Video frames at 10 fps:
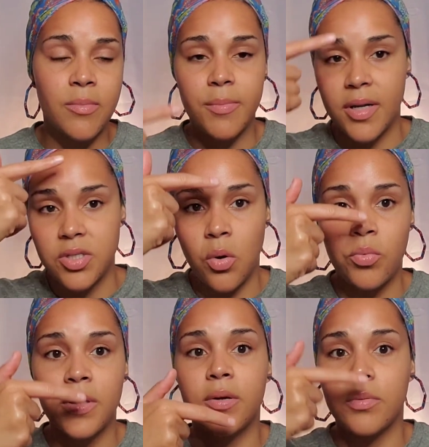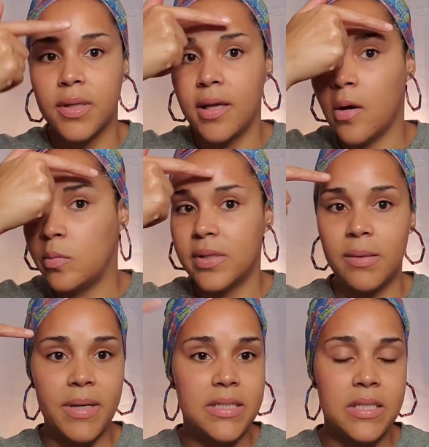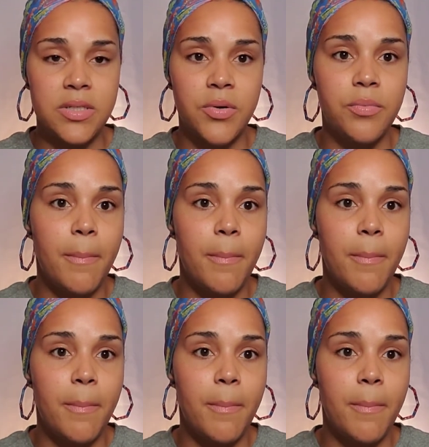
but it's literally only in my T-zone.